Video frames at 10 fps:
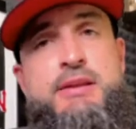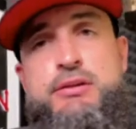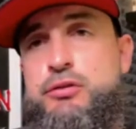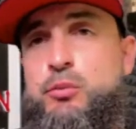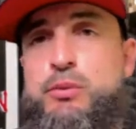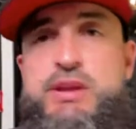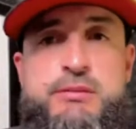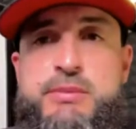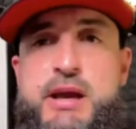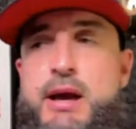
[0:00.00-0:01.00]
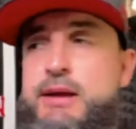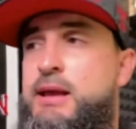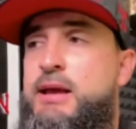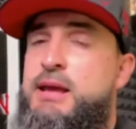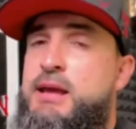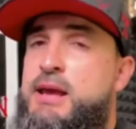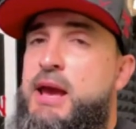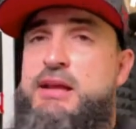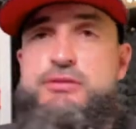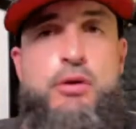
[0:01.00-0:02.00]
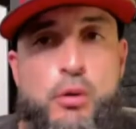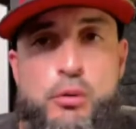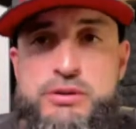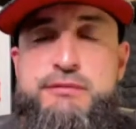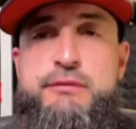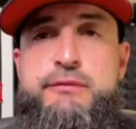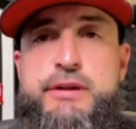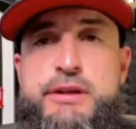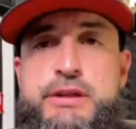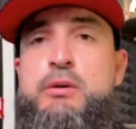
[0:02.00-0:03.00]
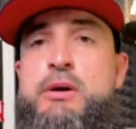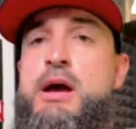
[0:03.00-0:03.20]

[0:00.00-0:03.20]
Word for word: and there's a reason behind that, and that's a whole different video.